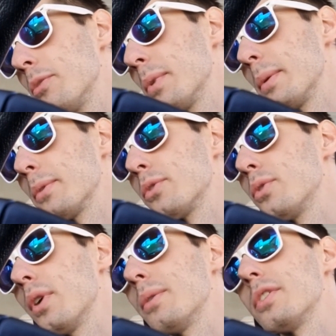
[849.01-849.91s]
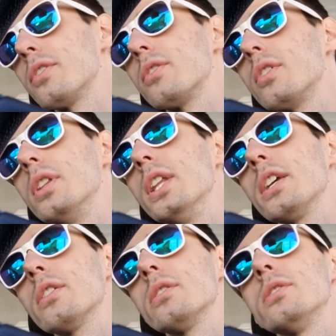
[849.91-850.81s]
spent about 2 hours in
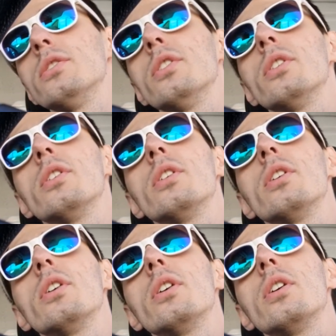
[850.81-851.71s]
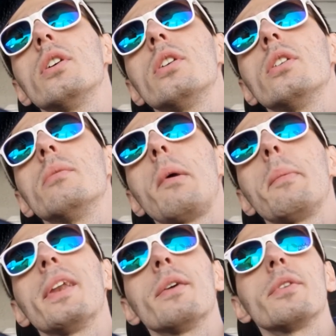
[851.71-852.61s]
Lincoln,
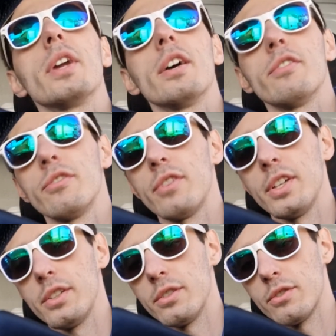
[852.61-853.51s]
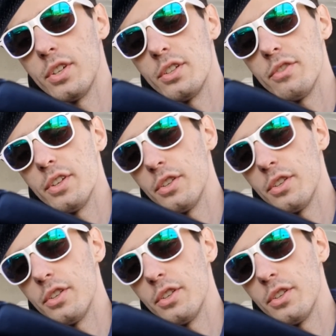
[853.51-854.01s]
maybe an hour and a half trying to find a